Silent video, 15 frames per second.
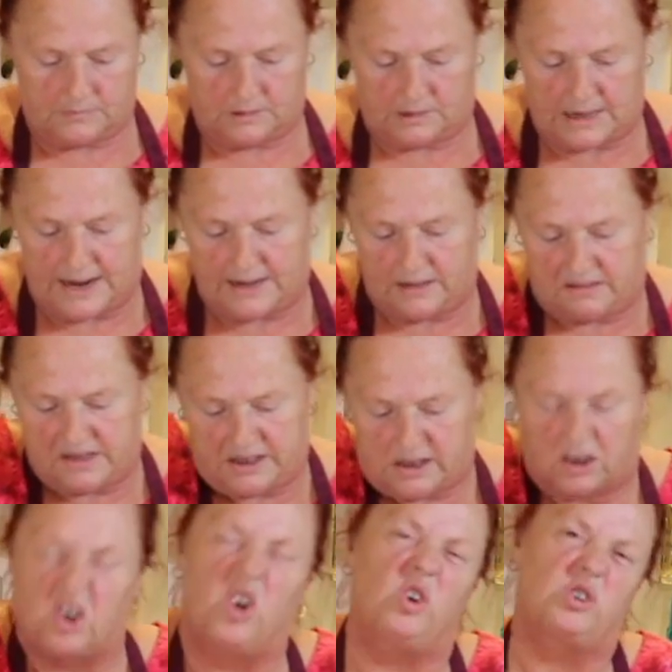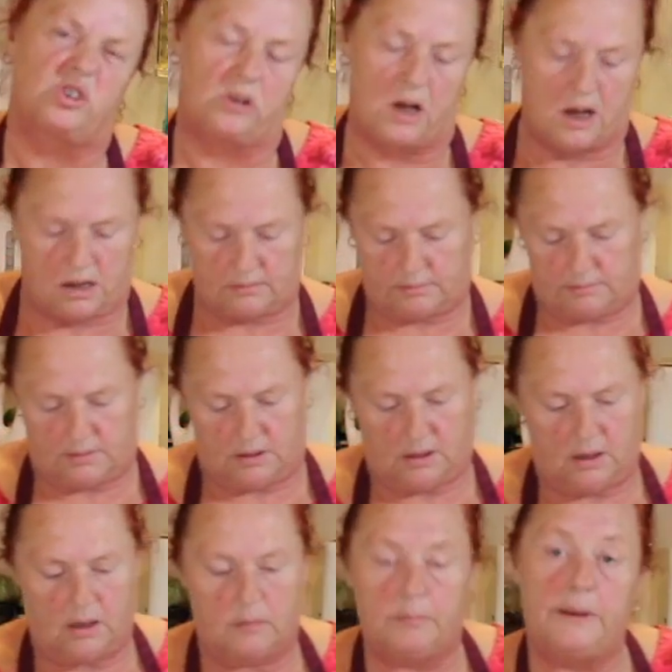Kind of think of coleslaw,
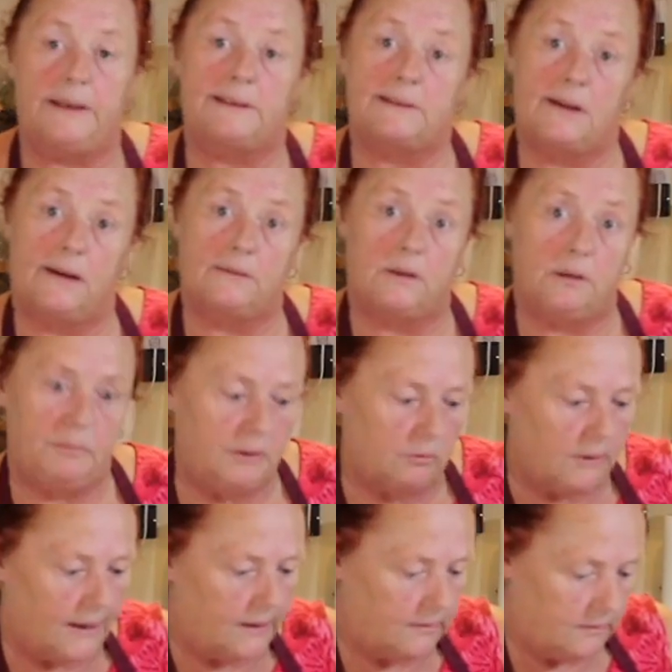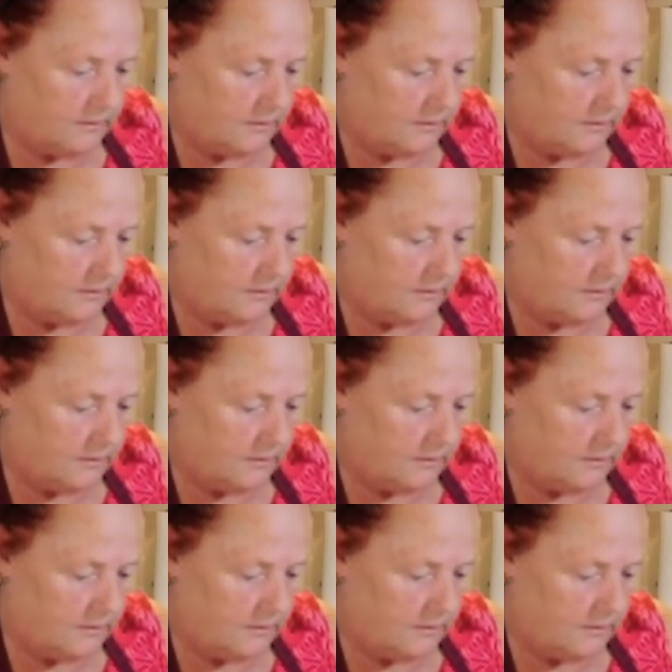but it's not going to be wet.